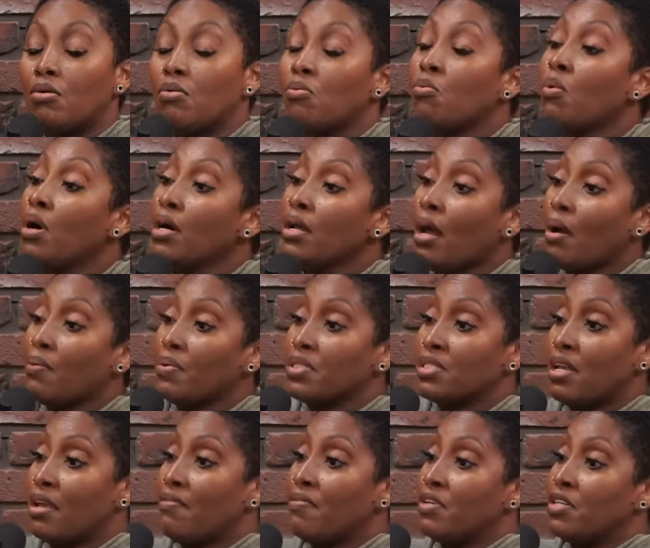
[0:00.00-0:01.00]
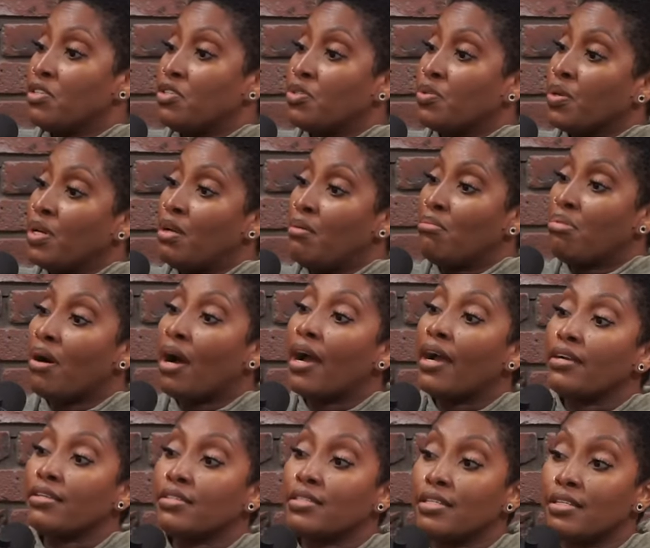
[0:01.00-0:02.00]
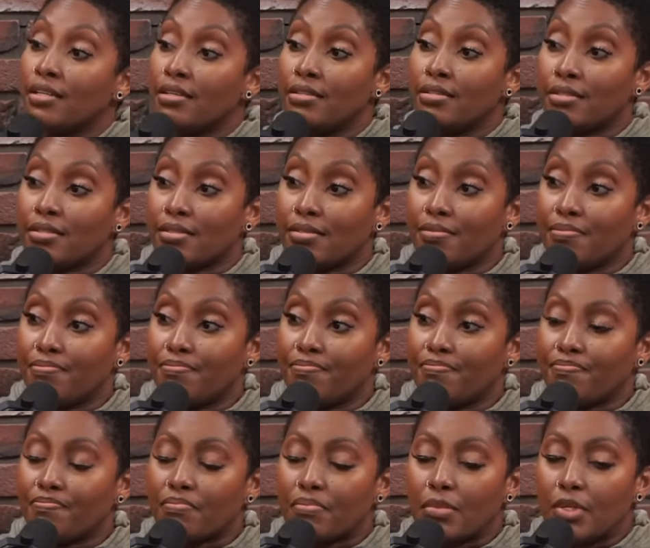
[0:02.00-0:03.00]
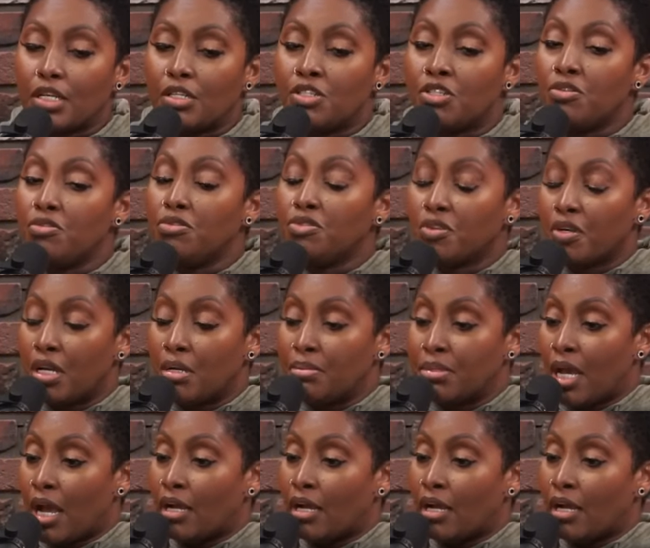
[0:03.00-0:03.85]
one, I was given a dream prior to this. Mm. Two dreams